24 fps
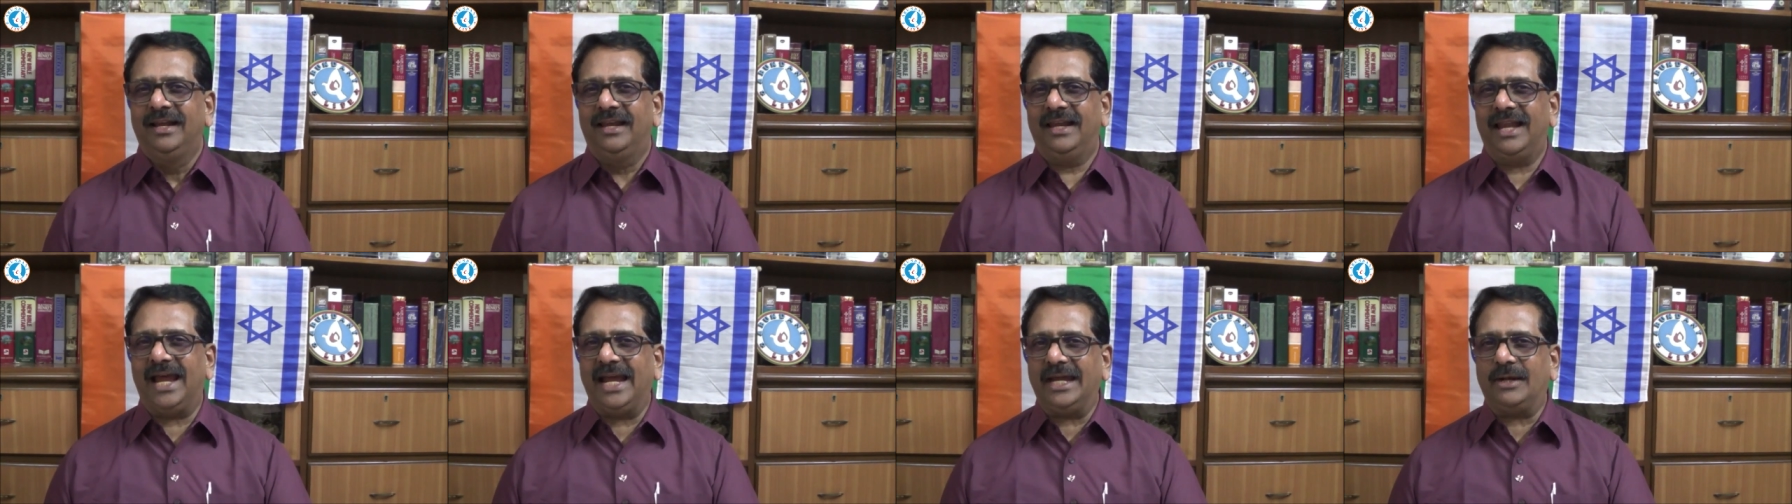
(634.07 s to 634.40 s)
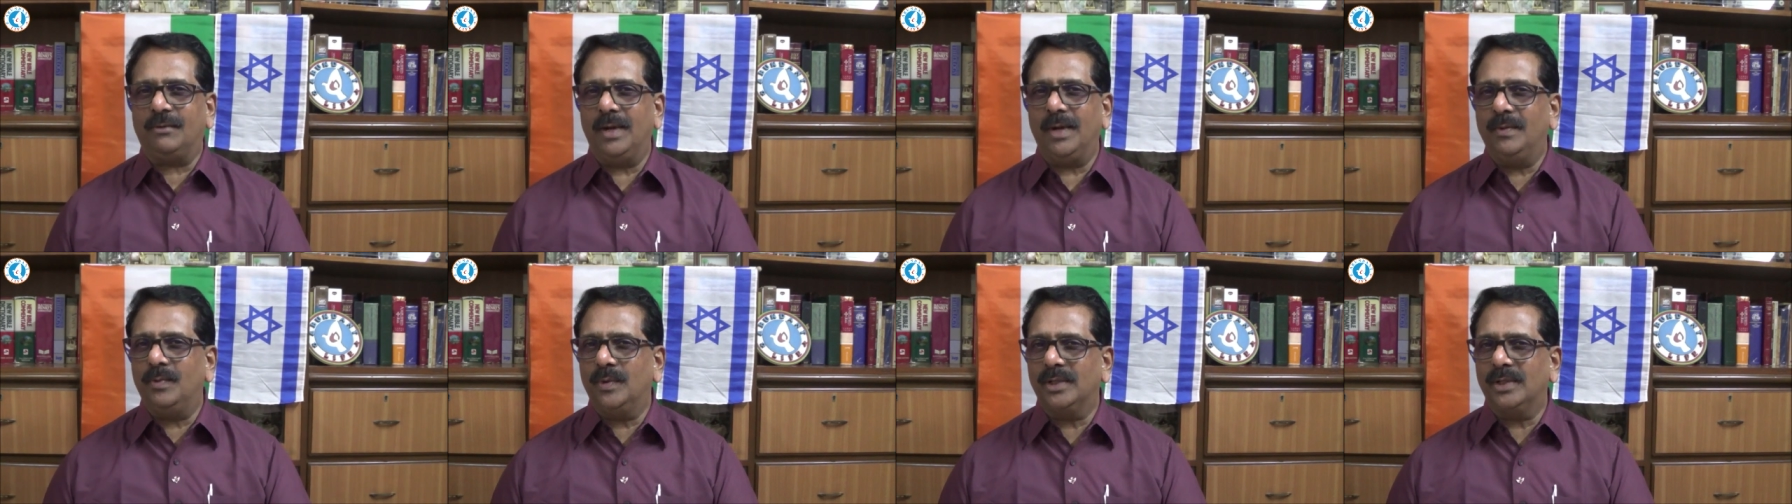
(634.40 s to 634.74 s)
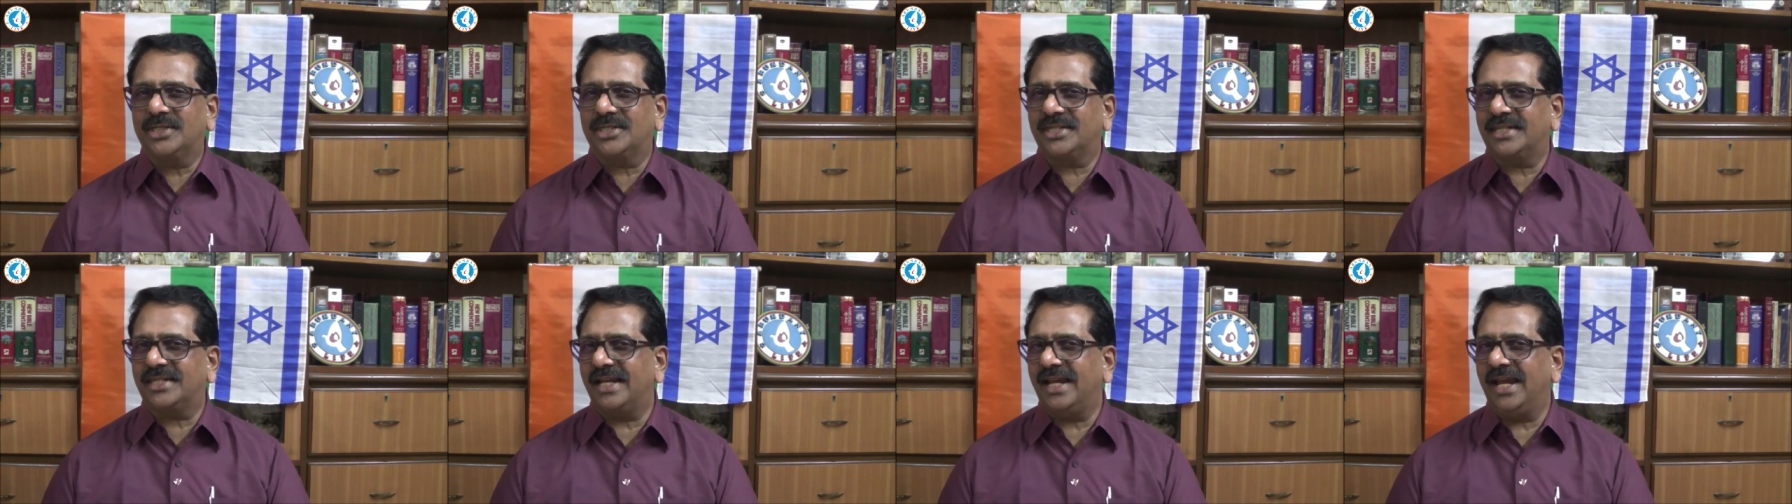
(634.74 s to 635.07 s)
like we
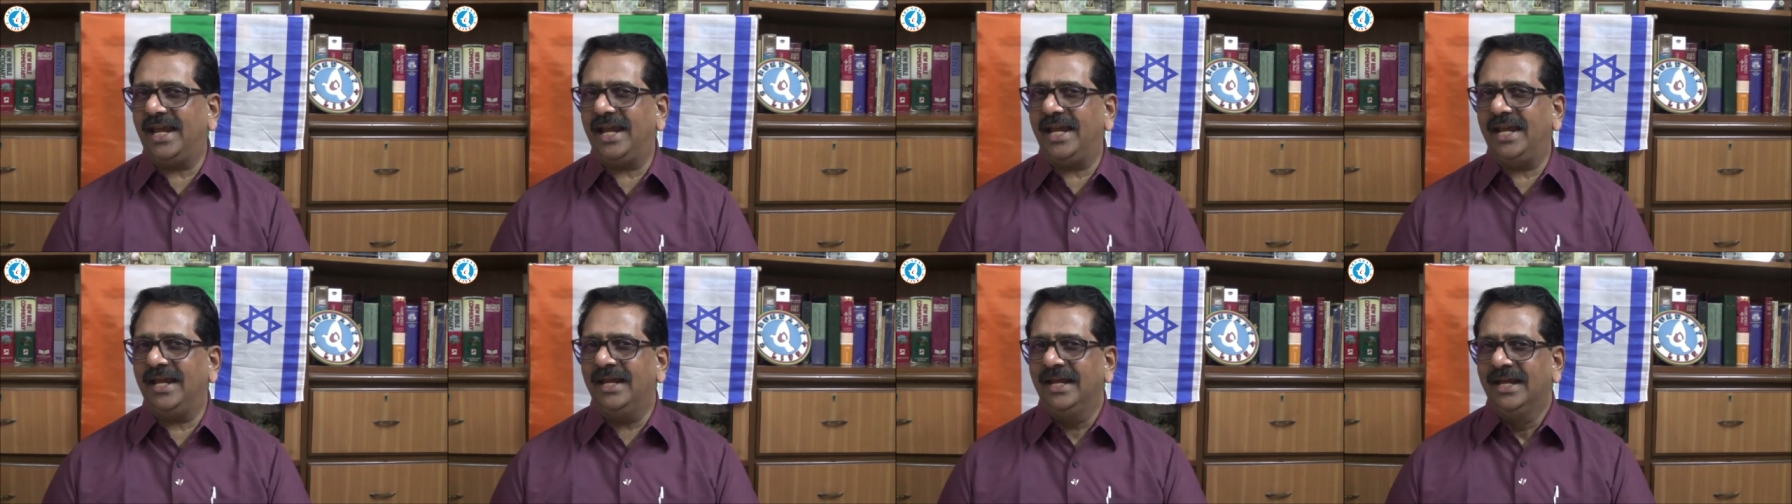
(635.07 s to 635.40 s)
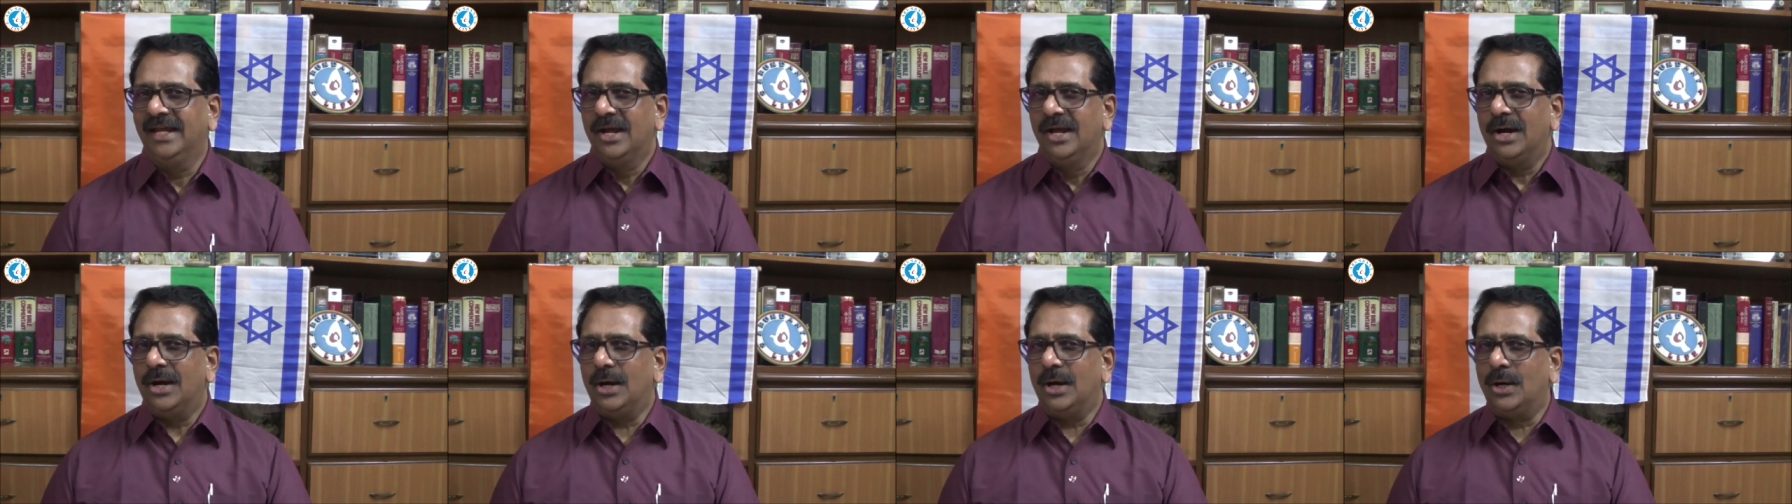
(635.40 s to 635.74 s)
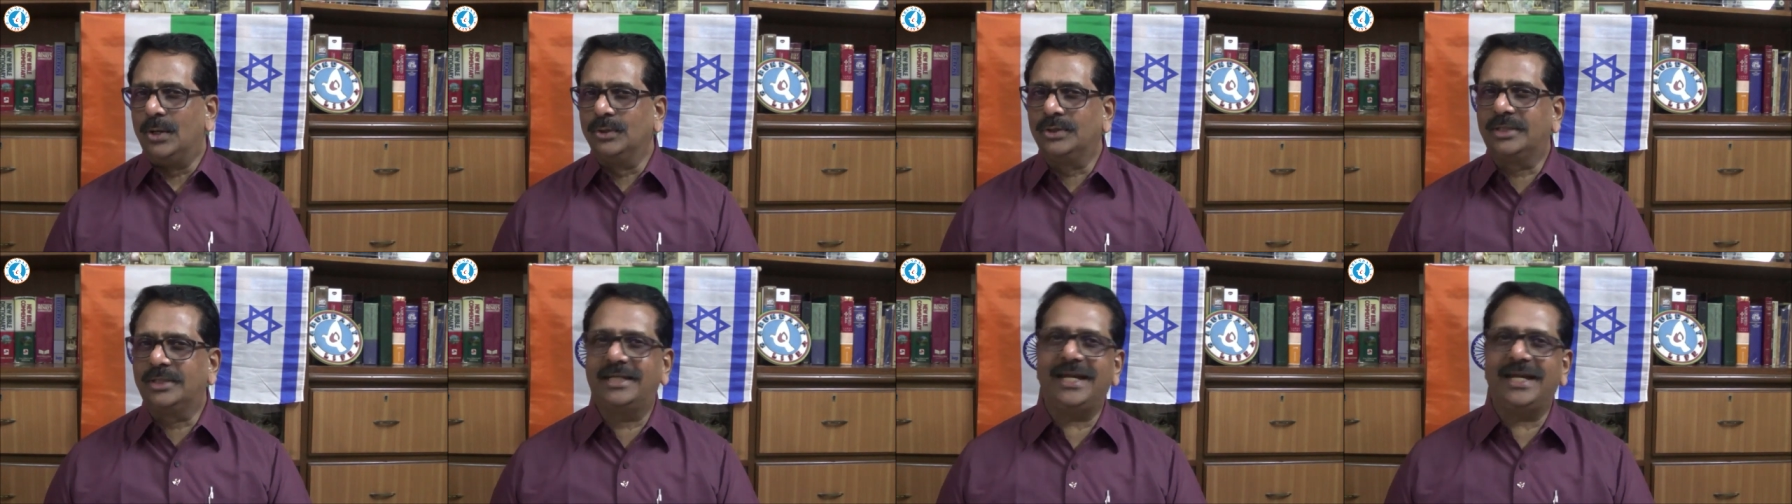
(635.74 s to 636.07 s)
would say
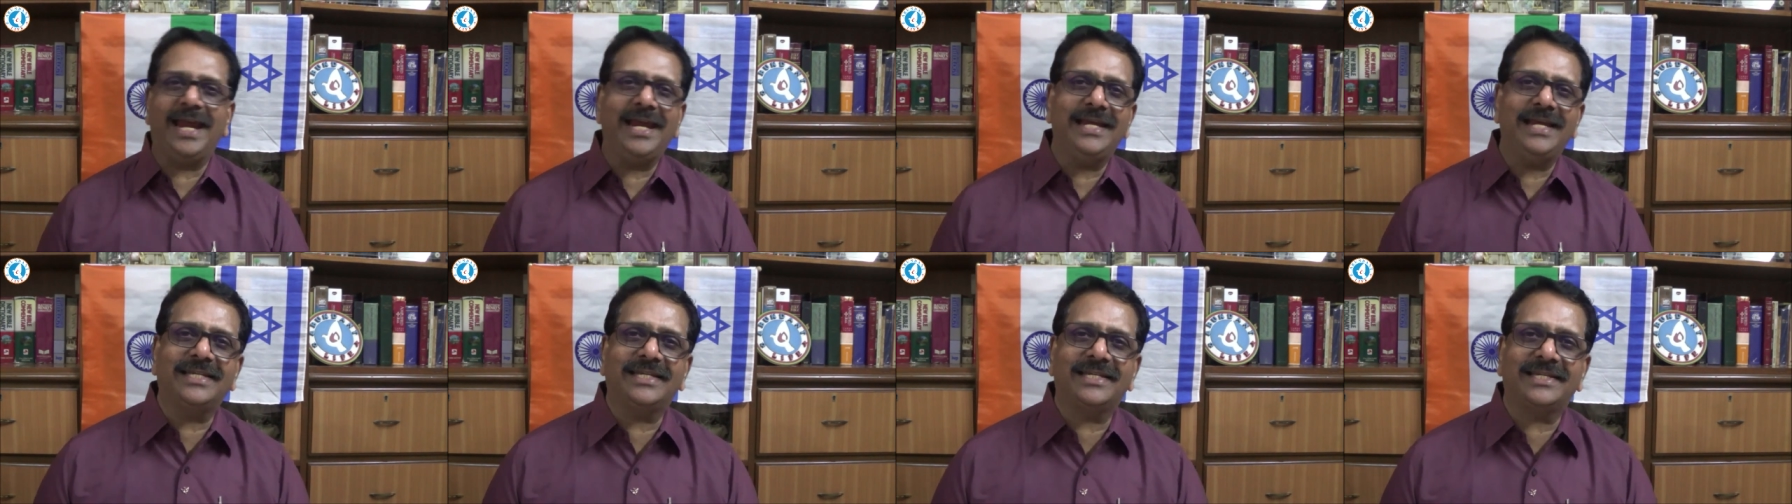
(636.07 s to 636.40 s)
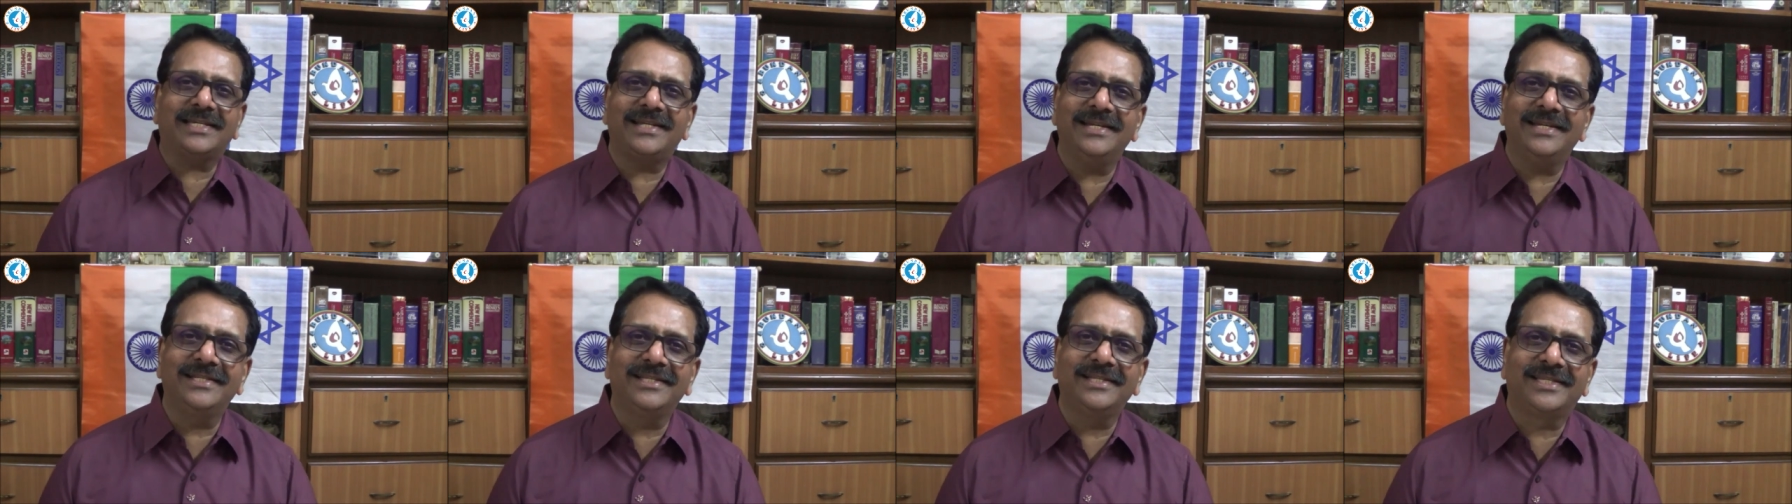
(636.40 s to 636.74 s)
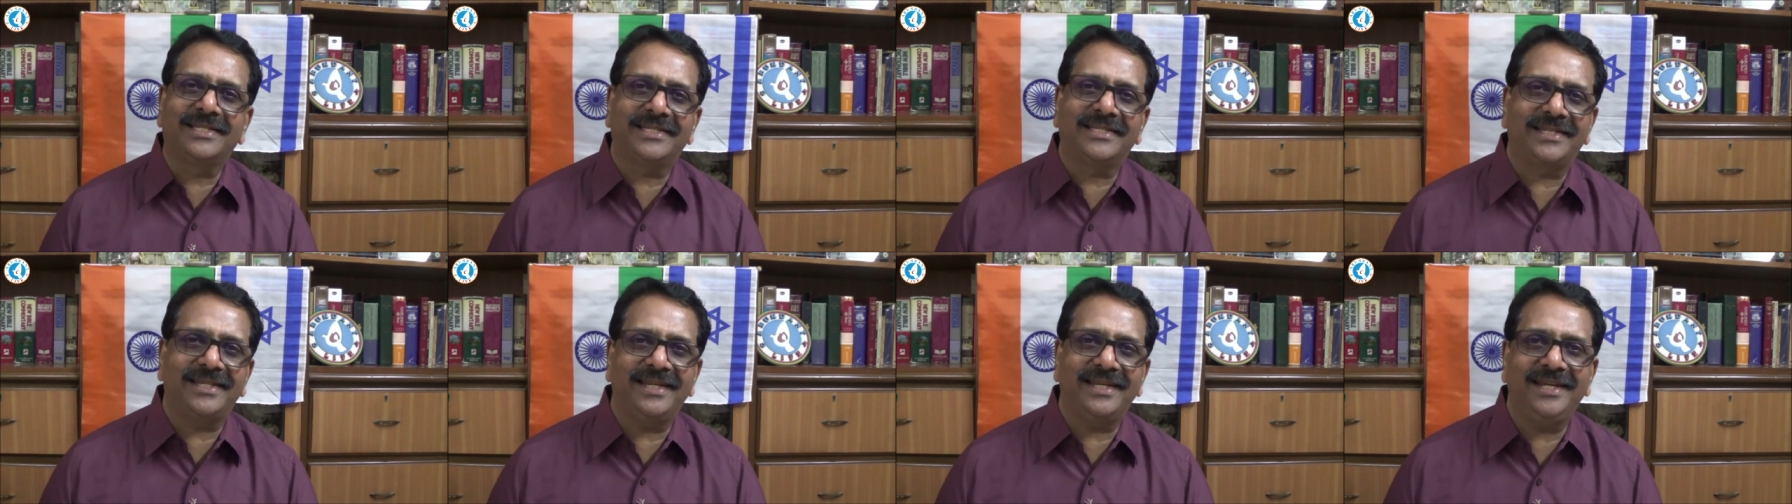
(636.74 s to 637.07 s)
oh taste and
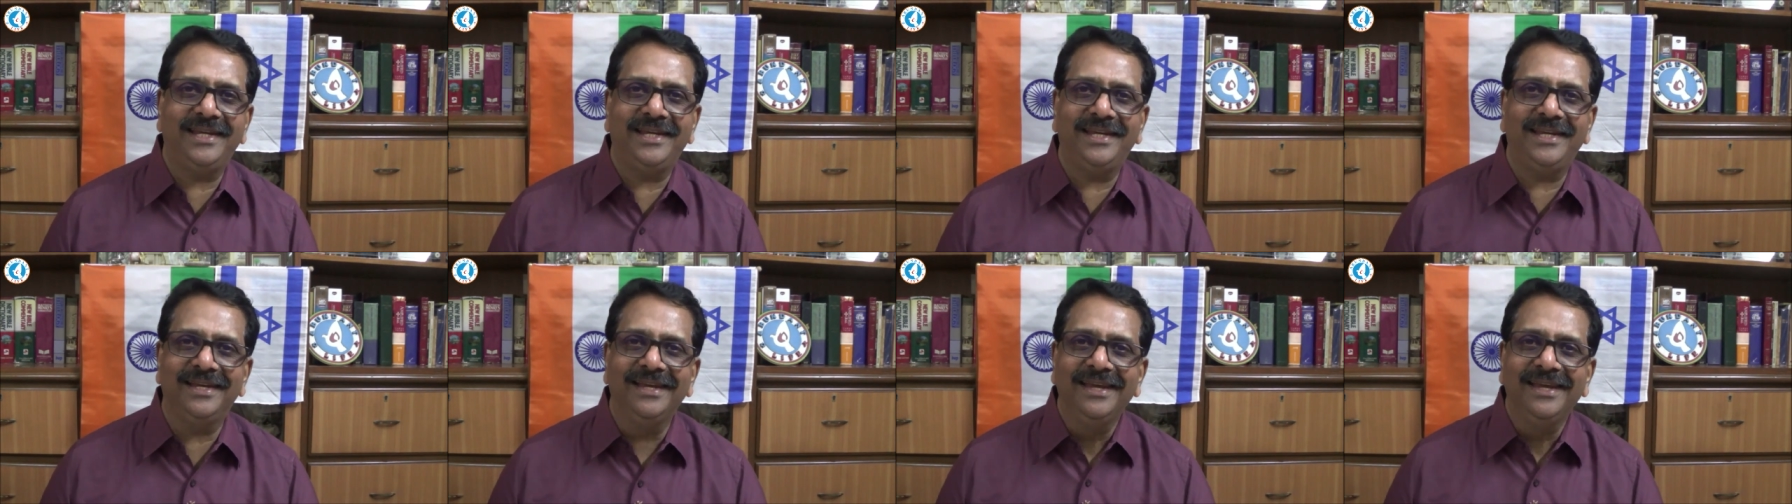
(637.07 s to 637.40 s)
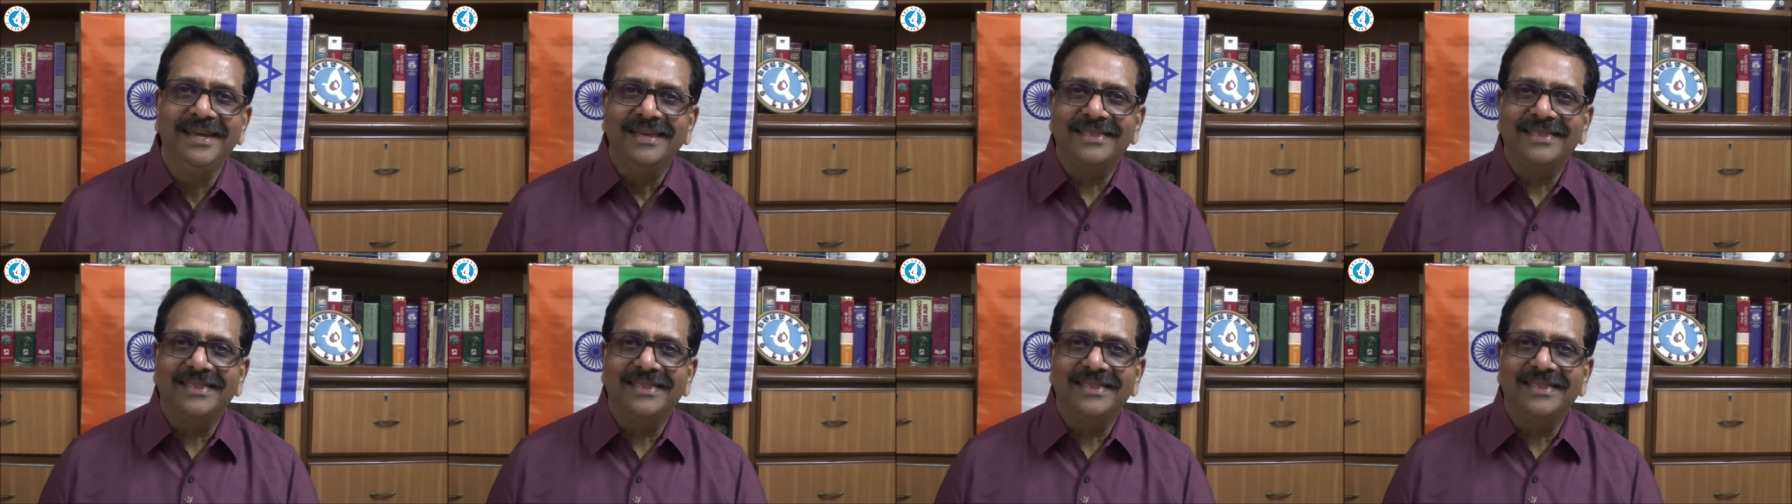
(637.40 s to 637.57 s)
see